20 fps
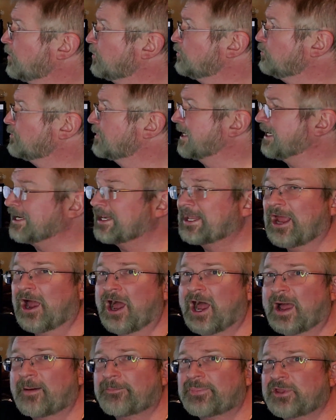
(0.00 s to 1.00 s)
You can
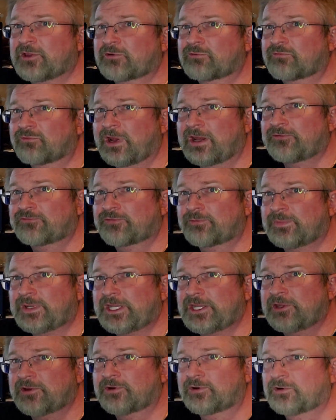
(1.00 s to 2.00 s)
copy it right from
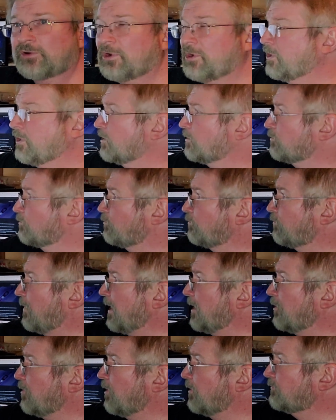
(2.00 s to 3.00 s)
here,
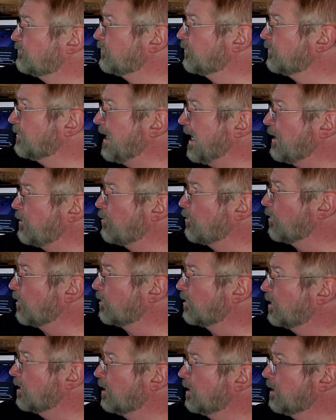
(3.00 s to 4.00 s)
right off your
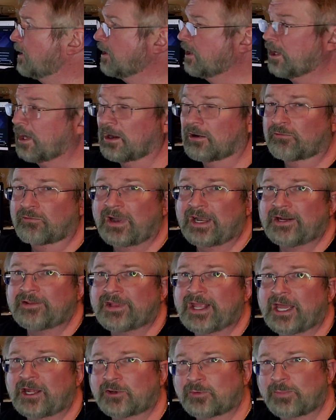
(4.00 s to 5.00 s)
network. Write
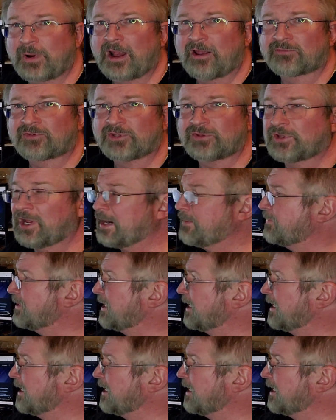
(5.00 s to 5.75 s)
it down. You probably have to type